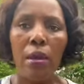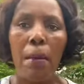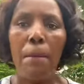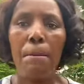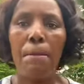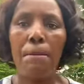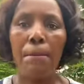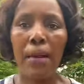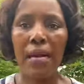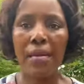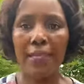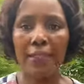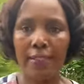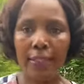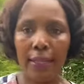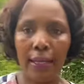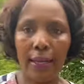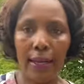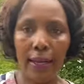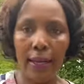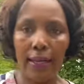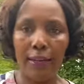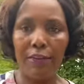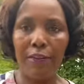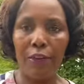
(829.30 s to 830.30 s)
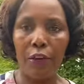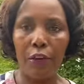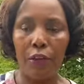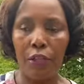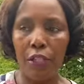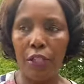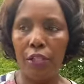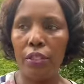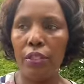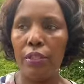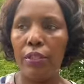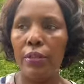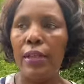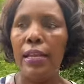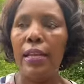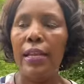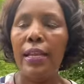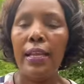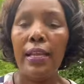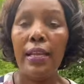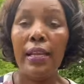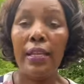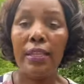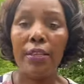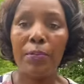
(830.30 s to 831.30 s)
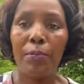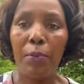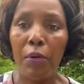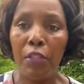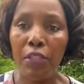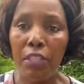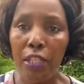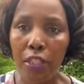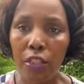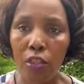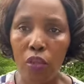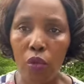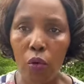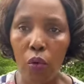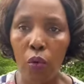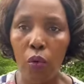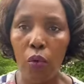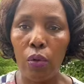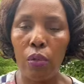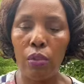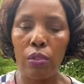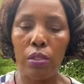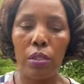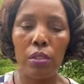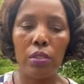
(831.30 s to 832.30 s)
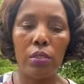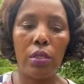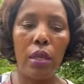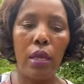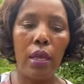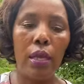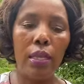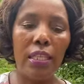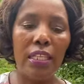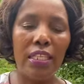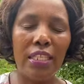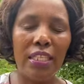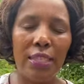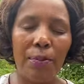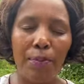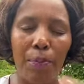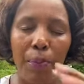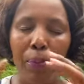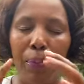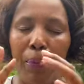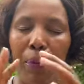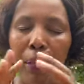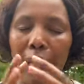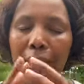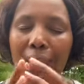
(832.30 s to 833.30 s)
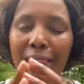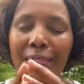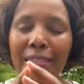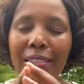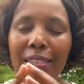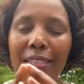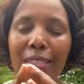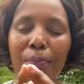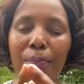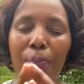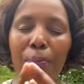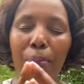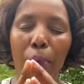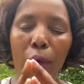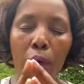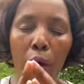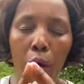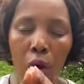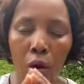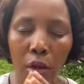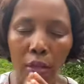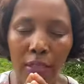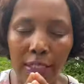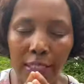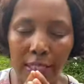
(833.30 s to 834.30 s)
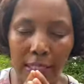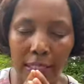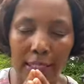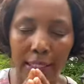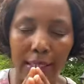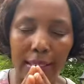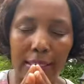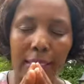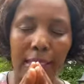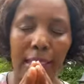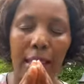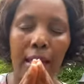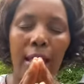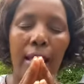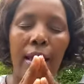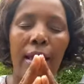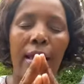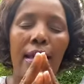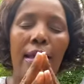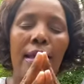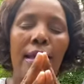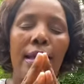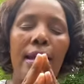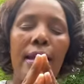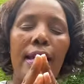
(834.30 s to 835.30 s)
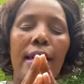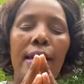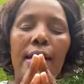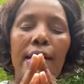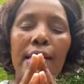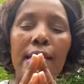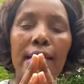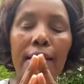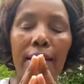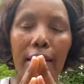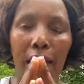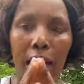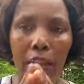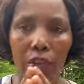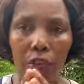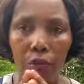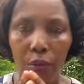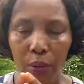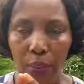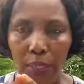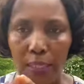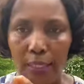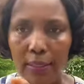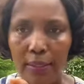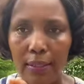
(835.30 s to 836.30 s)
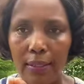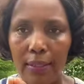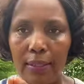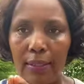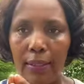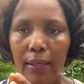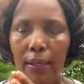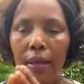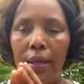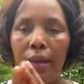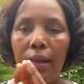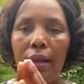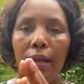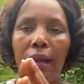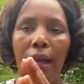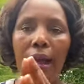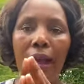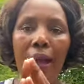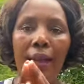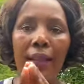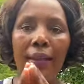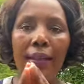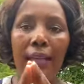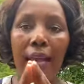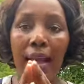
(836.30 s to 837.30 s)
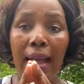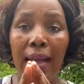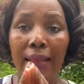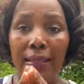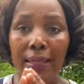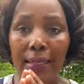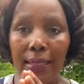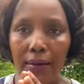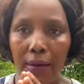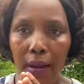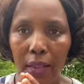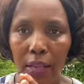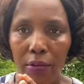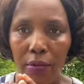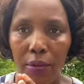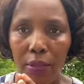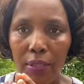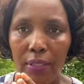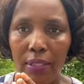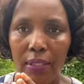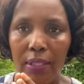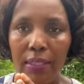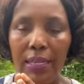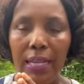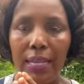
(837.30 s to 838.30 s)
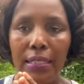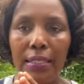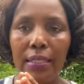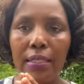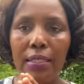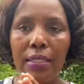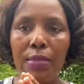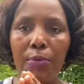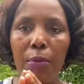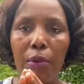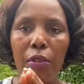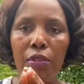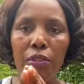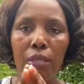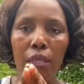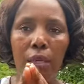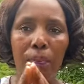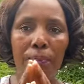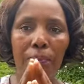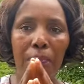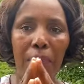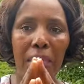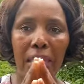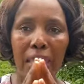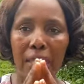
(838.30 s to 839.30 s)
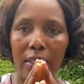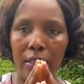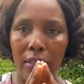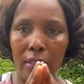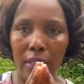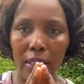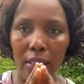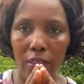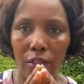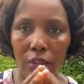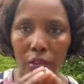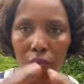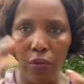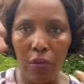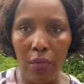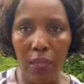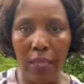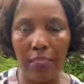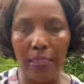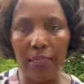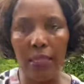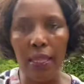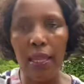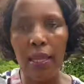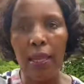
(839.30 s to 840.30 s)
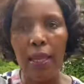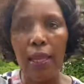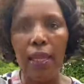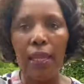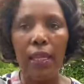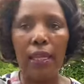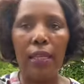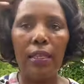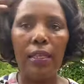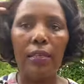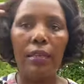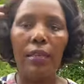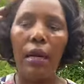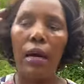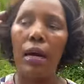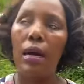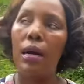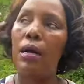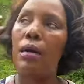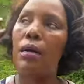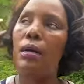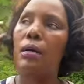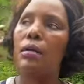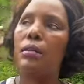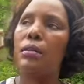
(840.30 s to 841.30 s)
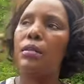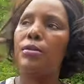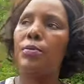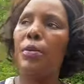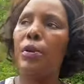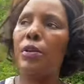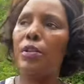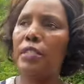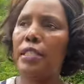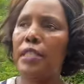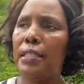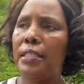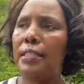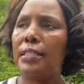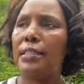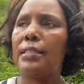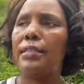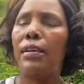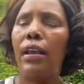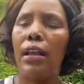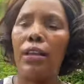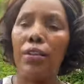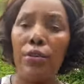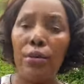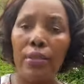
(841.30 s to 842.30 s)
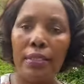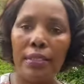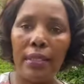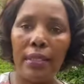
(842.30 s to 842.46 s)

MasterCard Foundation. It sponsors school, uh, it's, it sponsors graduates and undergraduates. It doesn't sponsor PhD students. It uh, sponsors graduates